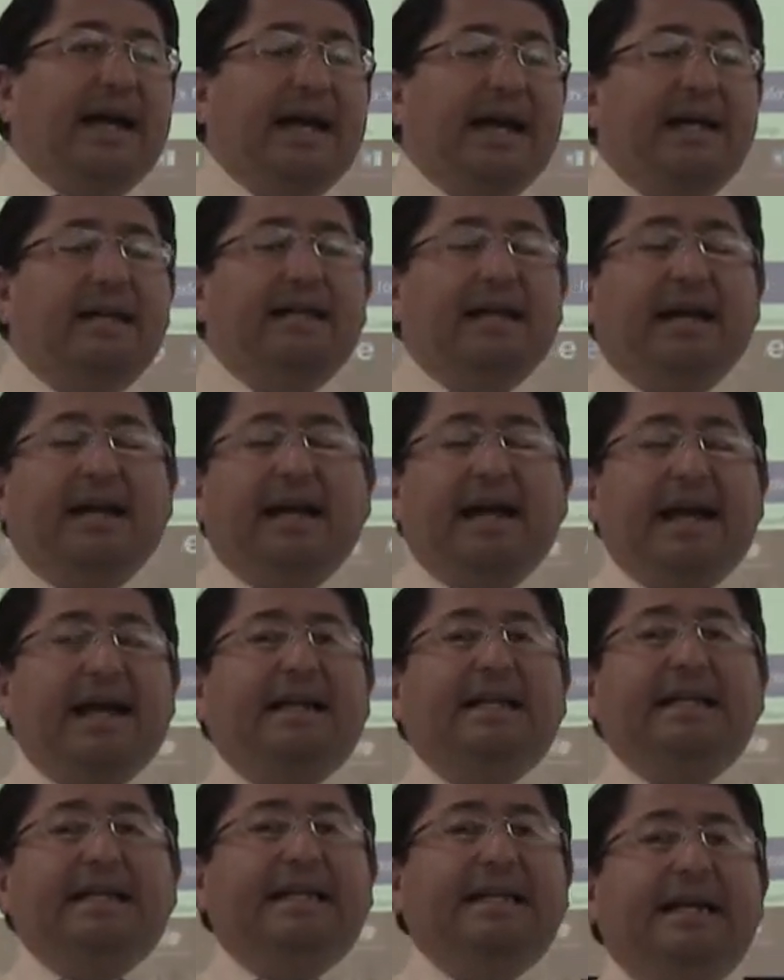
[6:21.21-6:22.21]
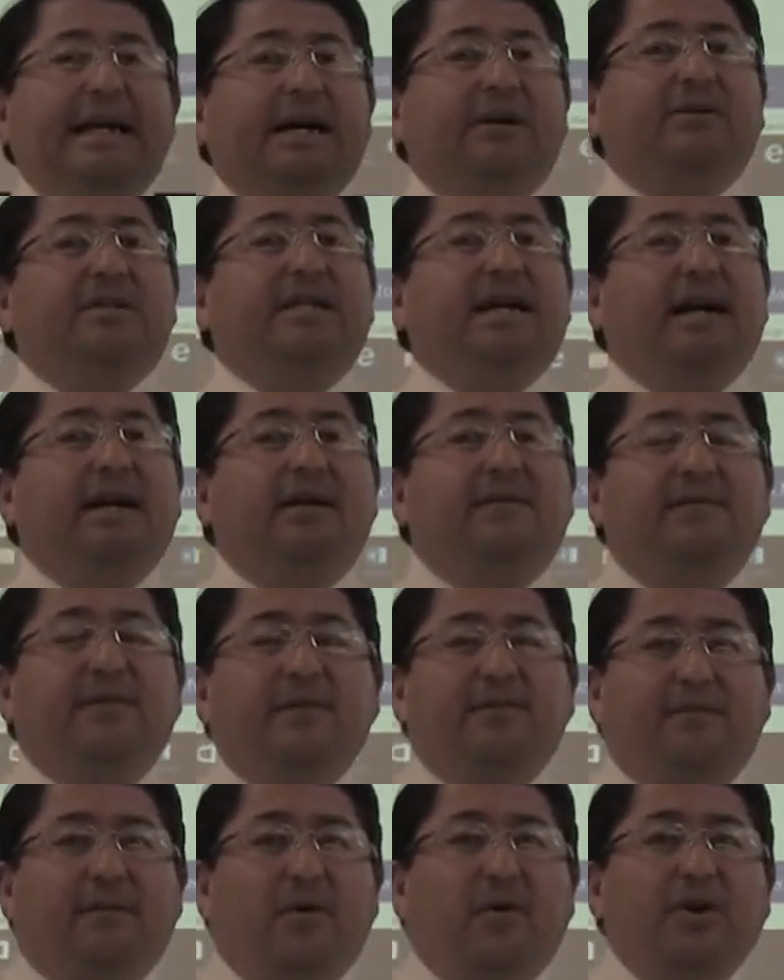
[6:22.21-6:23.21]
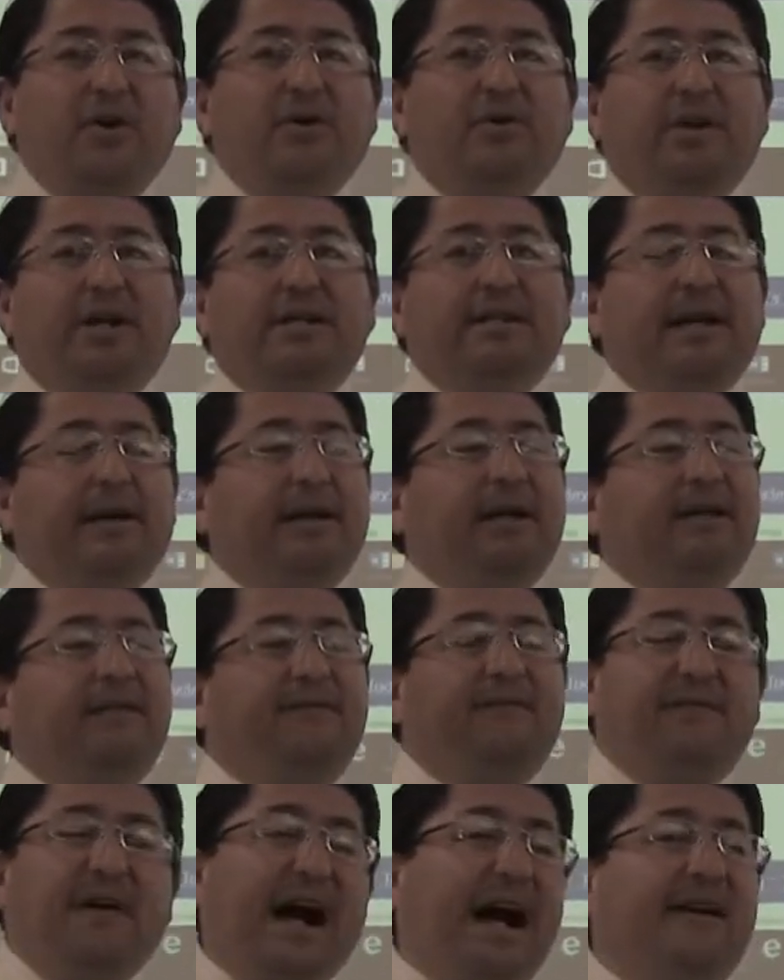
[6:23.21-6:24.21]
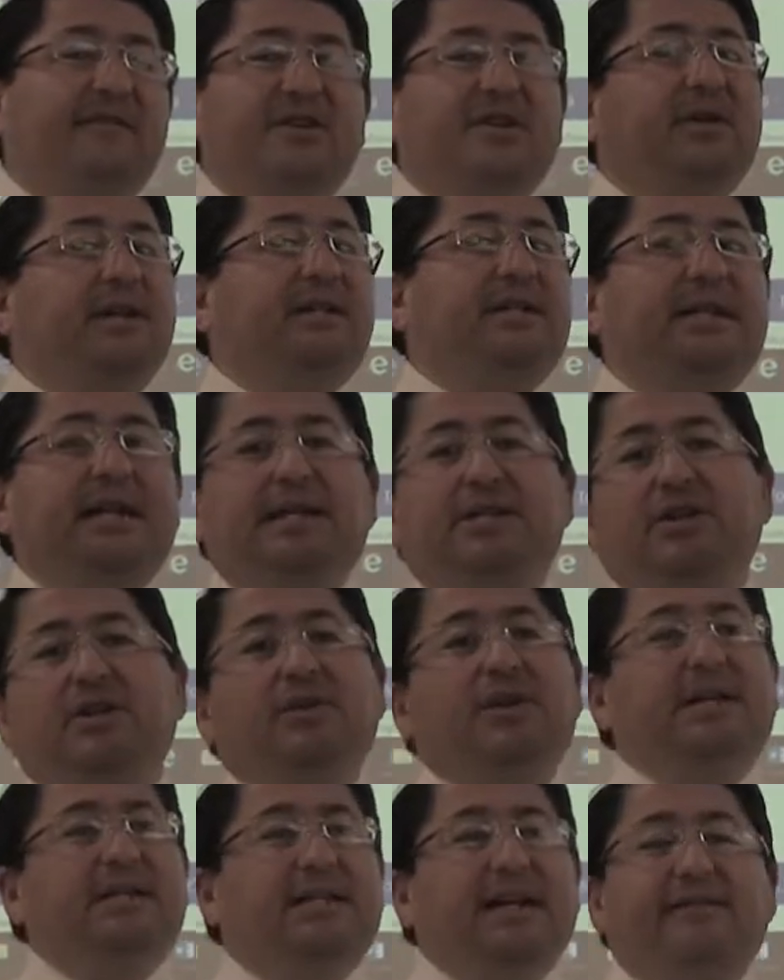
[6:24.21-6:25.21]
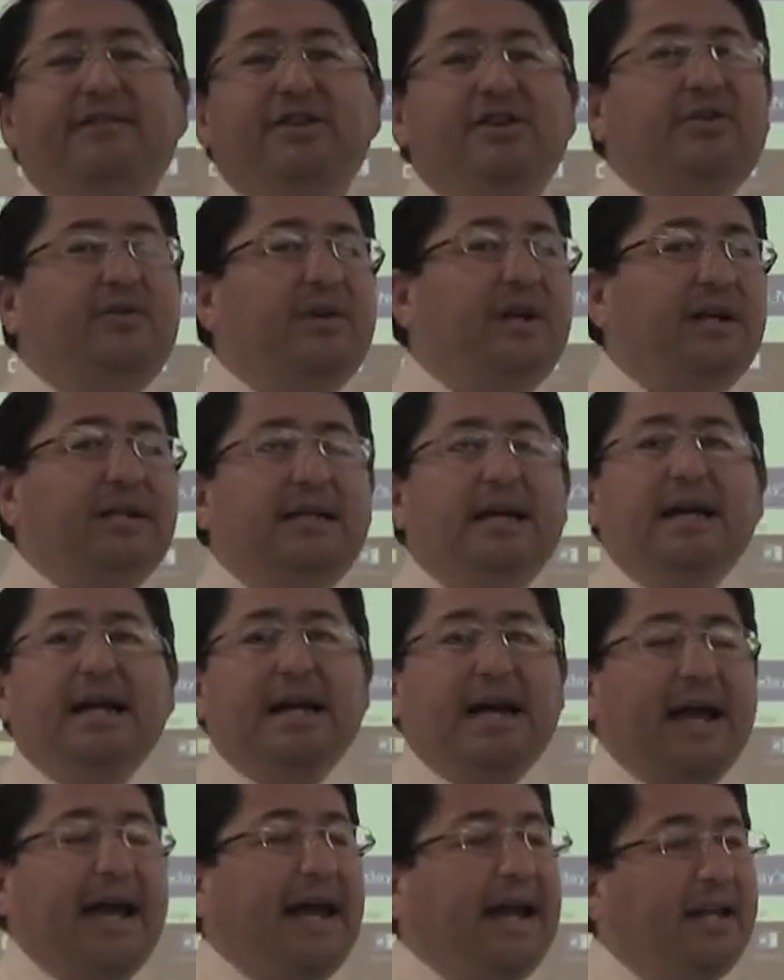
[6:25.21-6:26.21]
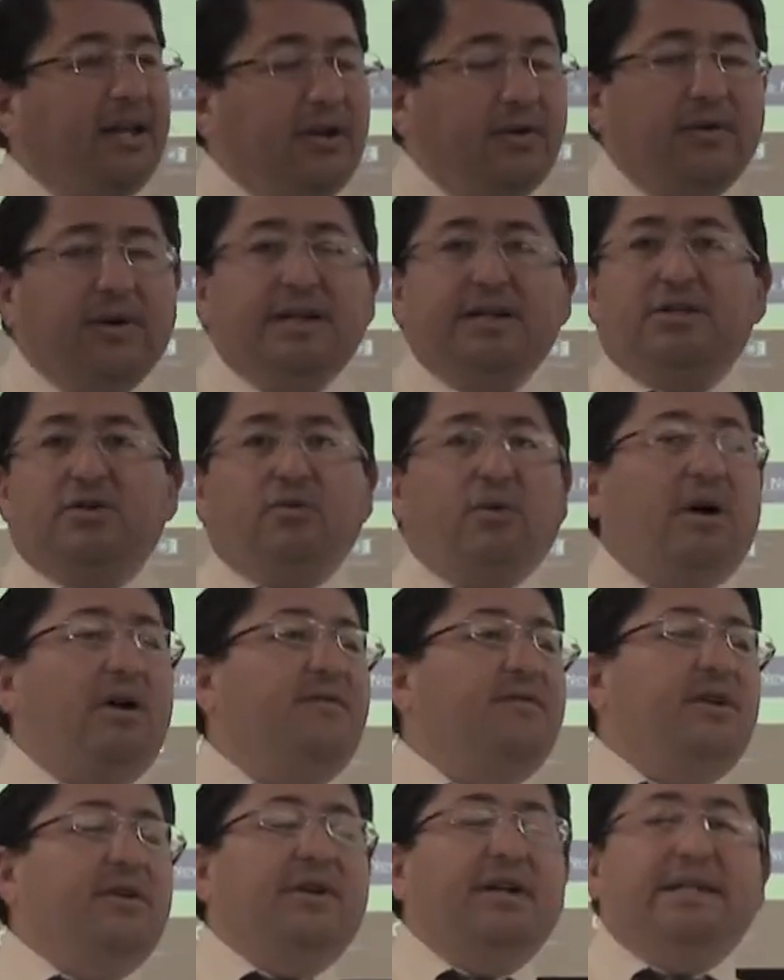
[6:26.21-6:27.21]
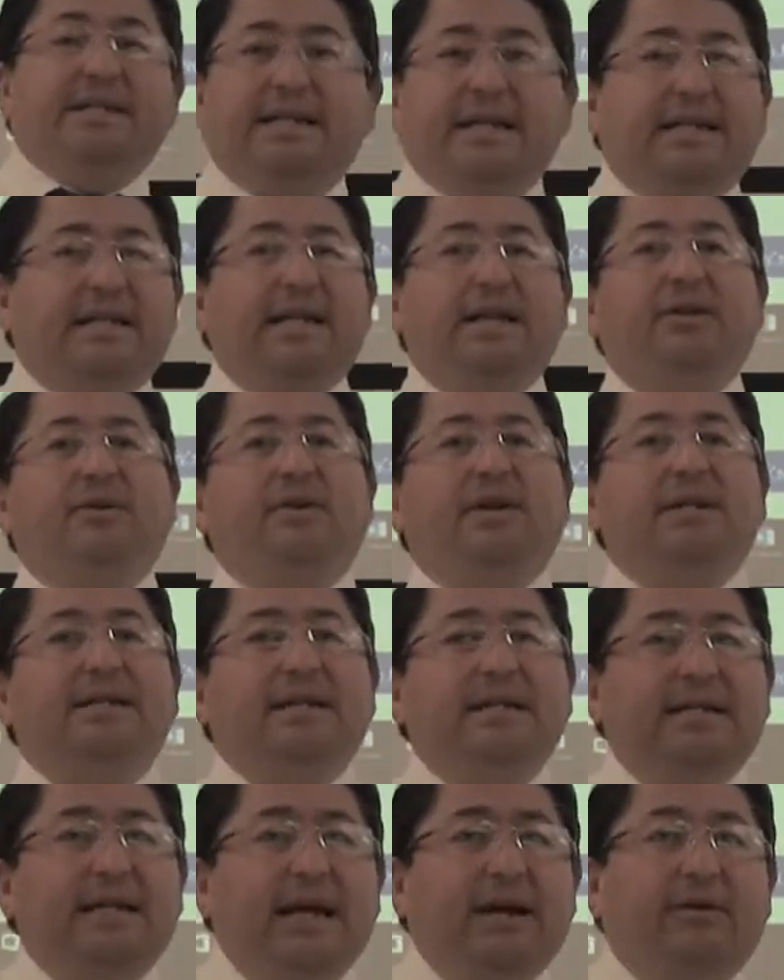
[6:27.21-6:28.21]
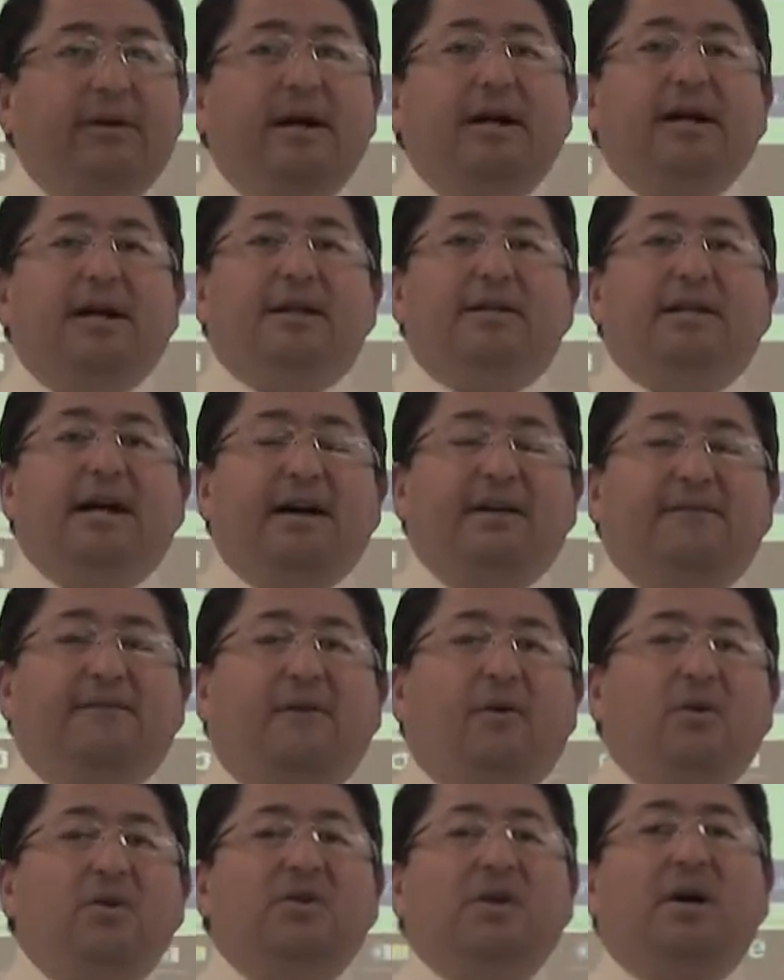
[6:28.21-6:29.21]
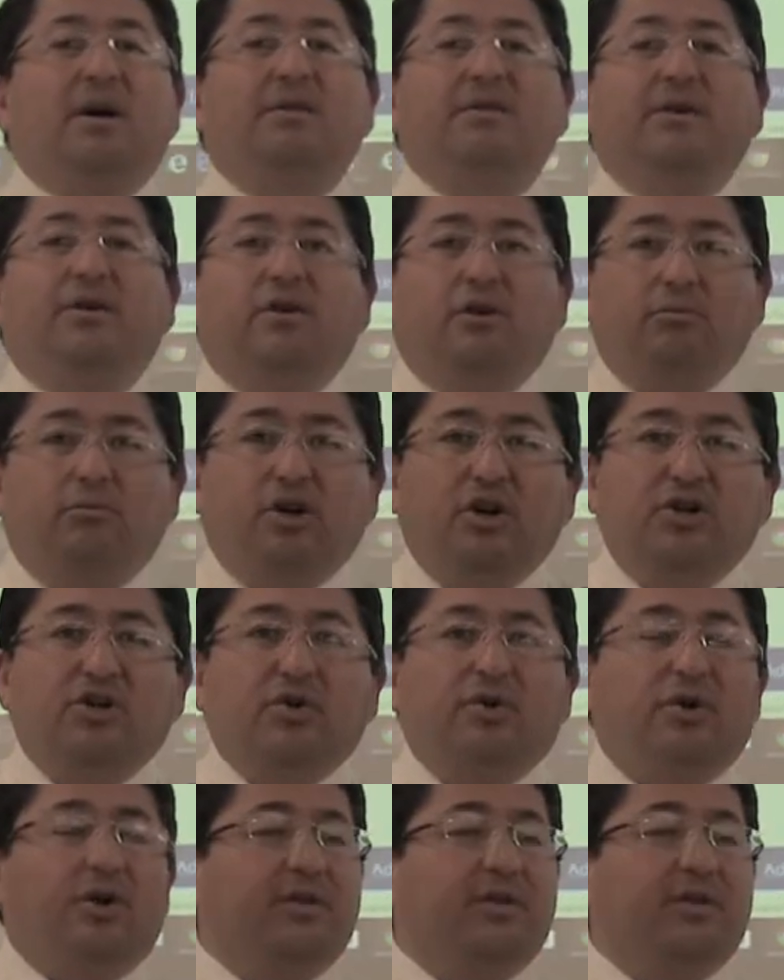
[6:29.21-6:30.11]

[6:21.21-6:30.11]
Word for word: and then anything outside of the four units, that is five units, six units, seven units, eight units, 12 units, 16 units, etc., that falls under commercial.